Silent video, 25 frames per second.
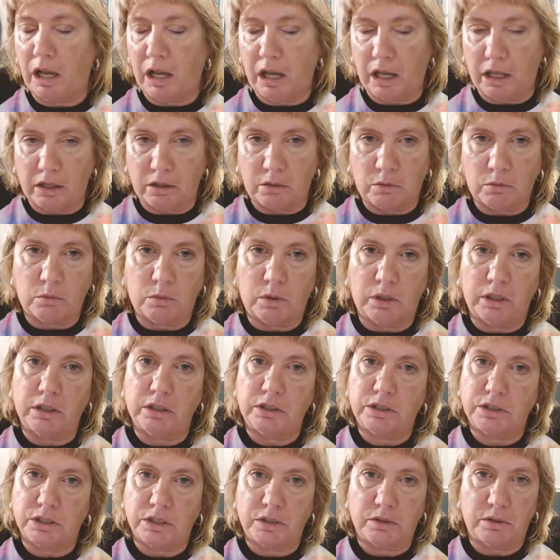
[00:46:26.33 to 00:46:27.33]
I don't
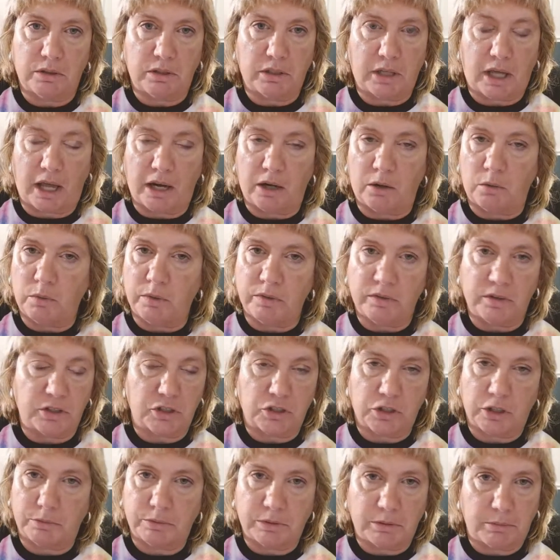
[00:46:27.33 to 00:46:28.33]
want to, I don't want
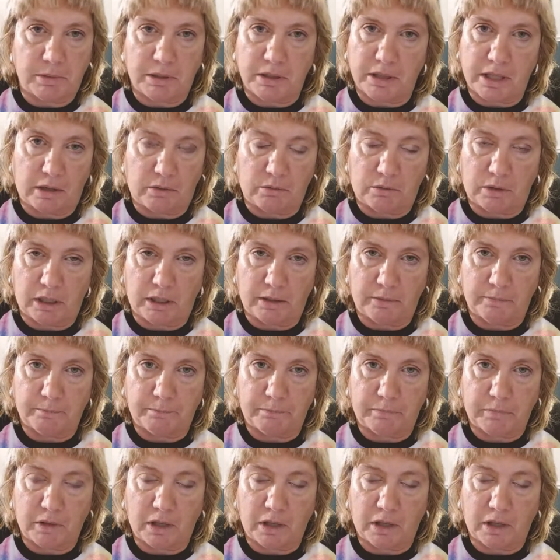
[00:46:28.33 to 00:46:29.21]
this trip to be that way.